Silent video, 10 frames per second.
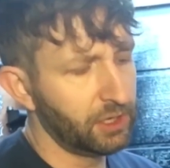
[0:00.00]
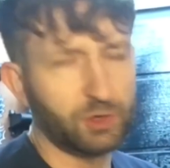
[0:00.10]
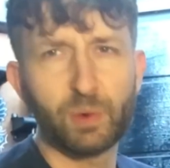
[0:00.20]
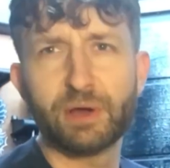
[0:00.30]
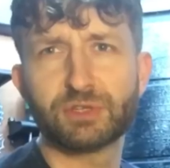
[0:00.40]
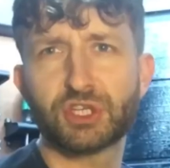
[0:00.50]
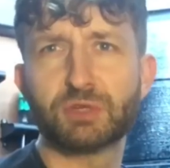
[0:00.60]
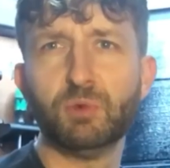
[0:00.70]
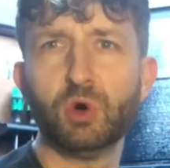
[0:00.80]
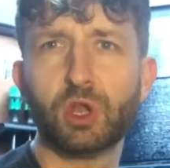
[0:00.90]
The wheels are
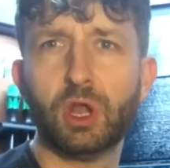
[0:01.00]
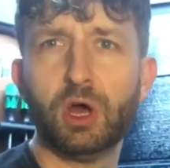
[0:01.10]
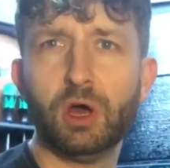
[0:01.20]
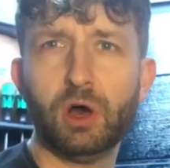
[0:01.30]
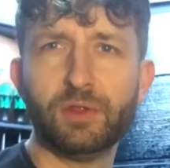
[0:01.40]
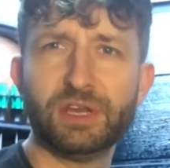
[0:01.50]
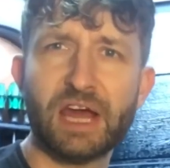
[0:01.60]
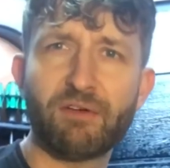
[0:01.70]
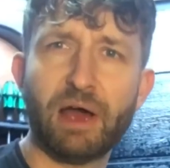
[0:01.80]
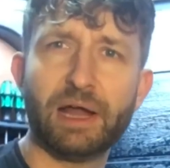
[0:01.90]
smaller on the
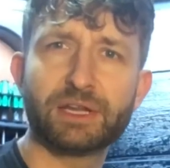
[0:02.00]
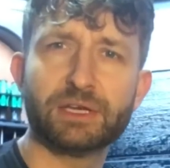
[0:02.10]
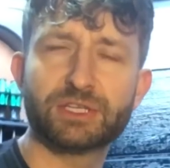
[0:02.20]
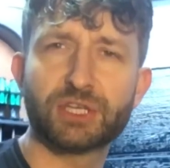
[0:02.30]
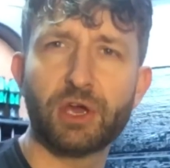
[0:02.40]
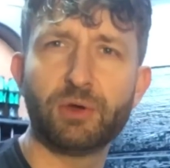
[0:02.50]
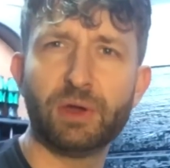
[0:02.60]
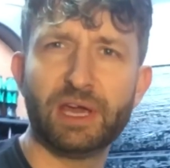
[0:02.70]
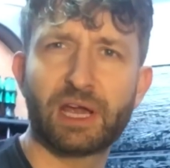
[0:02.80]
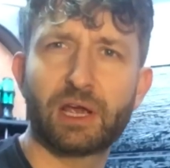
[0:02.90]
Nerrad, so
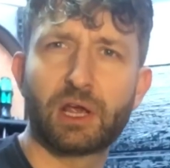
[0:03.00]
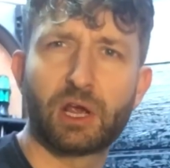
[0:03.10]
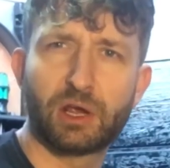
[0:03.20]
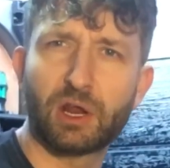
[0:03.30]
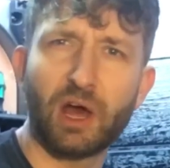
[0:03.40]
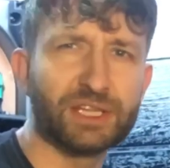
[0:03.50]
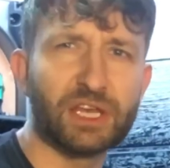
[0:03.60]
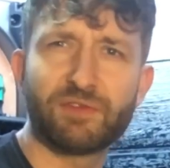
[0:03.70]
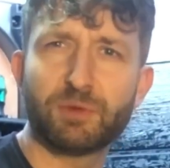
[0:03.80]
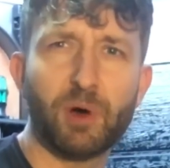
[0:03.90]
it glides
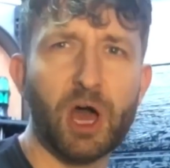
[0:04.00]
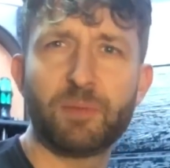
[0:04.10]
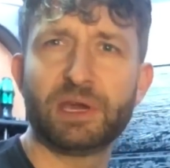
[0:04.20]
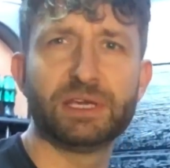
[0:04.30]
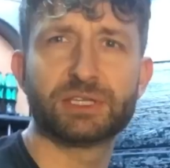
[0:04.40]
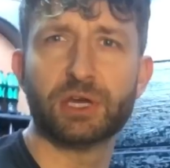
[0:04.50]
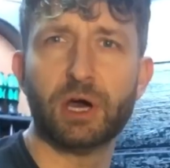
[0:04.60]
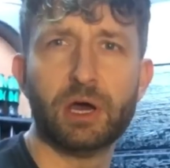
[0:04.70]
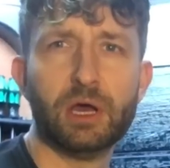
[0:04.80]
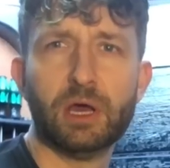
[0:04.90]
over the pipe
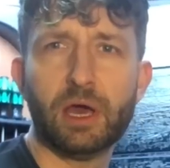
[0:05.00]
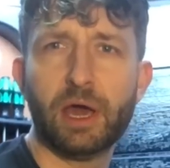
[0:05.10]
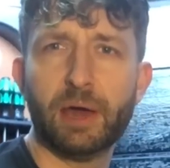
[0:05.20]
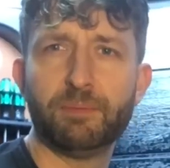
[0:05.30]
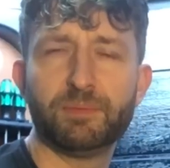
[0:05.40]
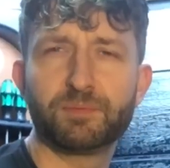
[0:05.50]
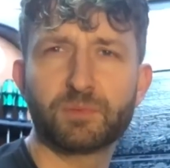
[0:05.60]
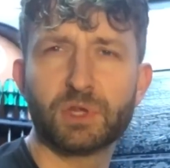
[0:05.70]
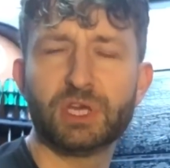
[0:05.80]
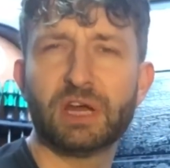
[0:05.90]
easier.
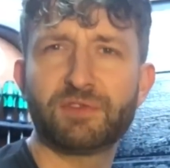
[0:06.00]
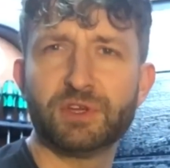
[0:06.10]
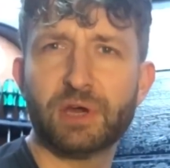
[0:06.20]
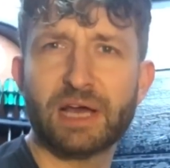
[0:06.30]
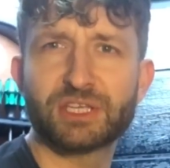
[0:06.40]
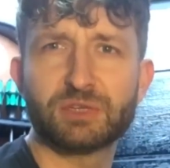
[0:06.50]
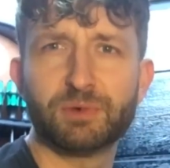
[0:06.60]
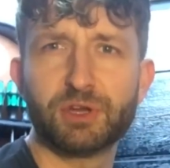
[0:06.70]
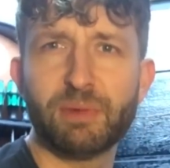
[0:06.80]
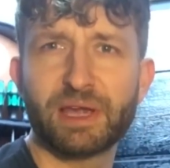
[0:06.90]
You'll have to ask
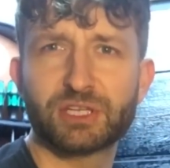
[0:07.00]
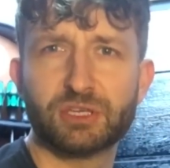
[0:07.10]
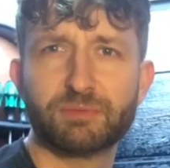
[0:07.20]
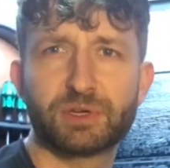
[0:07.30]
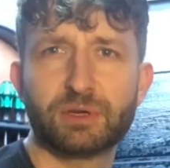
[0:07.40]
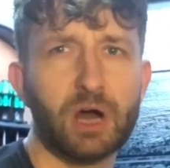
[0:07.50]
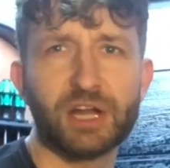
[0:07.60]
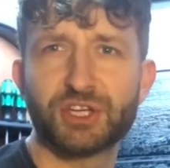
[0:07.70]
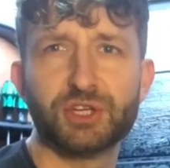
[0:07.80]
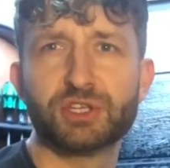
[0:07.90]
someone who makes them. I
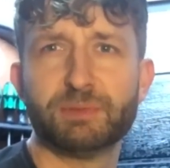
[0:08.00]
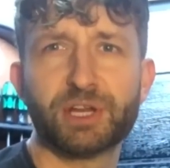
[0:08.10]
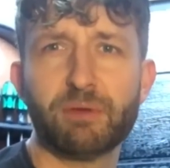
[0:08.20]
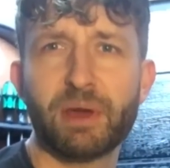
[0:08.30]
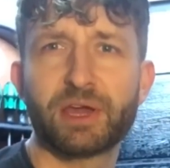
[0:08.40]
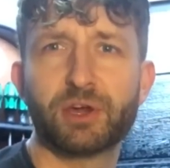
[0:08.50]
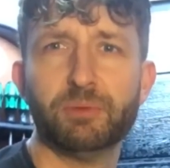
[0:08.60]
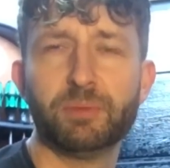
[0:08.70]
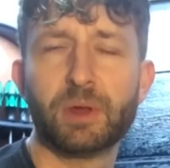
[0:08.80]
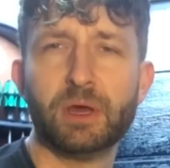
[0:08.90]
just use them, I don't make
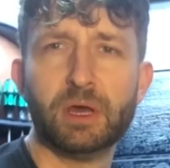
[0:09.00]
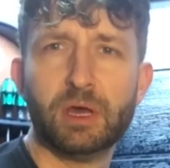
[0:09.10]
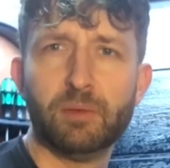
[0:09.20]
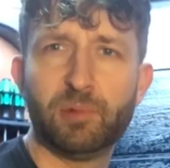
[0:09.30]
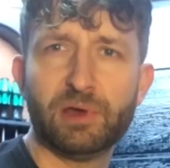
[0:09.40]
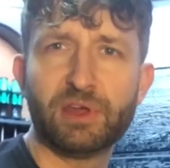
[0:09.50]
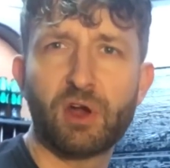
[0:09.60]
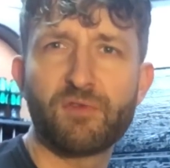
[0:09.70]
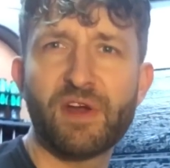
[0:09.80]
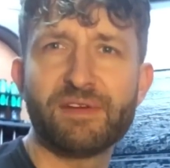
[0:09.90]
them, but they
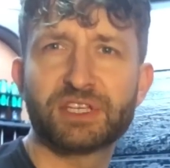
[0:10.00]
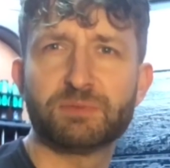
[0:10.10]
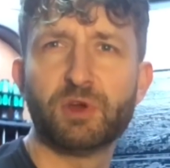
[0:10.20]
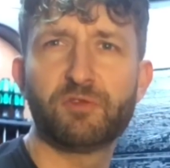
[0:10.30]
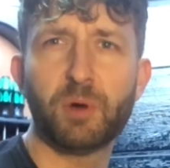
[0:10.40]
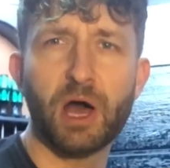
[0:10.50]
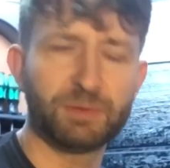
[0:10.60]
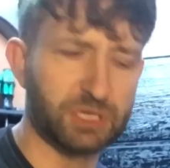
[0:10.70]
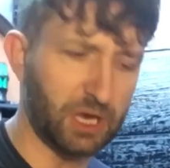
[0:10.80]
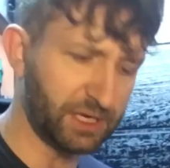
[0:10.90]
are a very smooth pipe
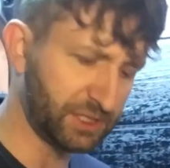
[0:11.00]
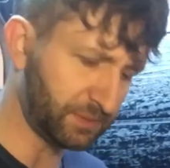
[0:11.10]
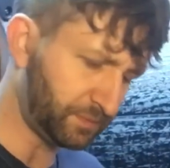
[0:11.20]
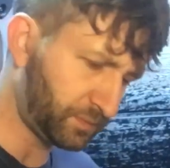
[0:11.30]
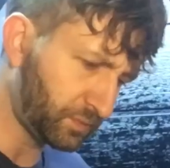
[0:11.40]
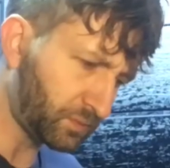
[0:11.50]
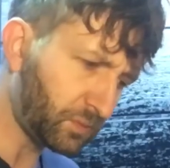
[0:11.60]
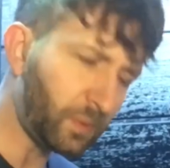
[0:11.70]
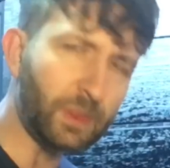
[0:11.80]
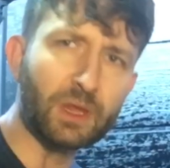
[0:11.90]
slice.
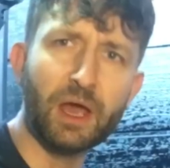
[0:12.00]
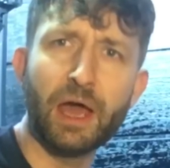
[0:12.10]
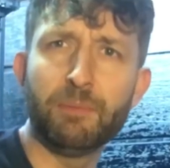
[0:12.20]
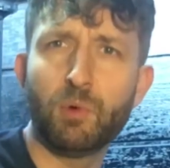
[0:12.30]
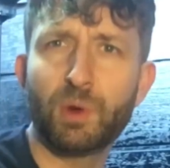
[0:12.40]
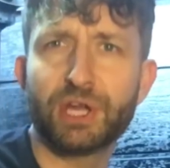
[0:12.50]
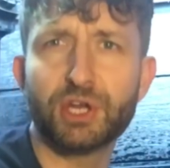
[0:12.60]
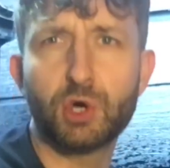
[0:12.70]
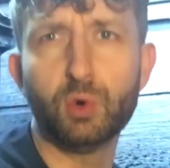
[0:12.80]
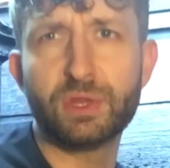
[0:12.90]
We're going to
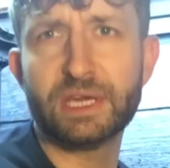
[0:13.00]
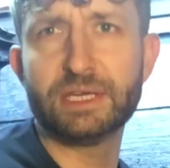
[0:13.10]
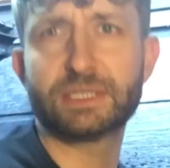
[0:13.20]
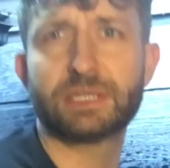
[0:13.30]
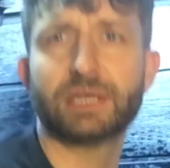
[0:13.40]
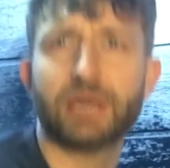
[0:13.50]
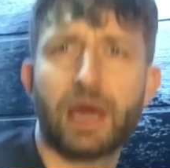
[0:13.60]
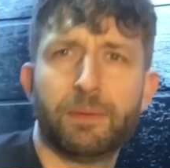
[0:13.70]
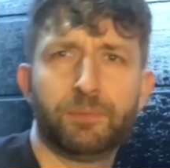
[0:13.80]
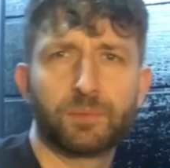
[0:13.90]
call these
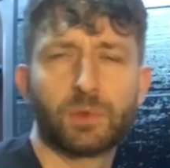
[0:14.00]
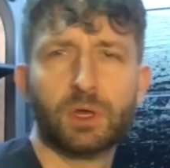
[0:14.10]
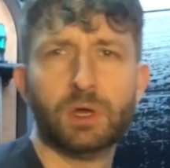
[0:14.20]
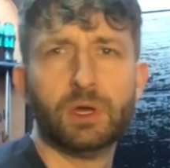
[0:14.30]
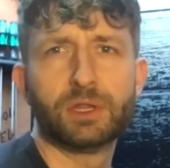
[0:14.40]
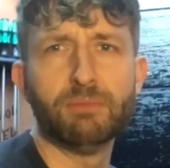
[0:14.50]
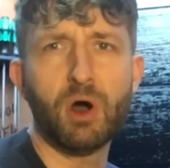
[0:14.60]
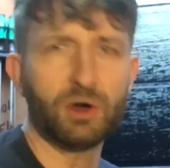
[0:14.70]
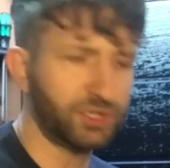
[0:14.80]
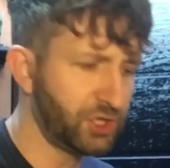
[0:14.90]
the
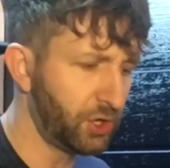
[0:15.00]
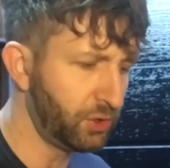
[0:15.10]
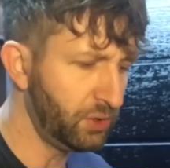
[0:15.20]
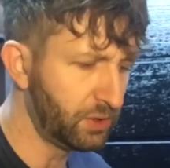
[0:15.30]
Mark II.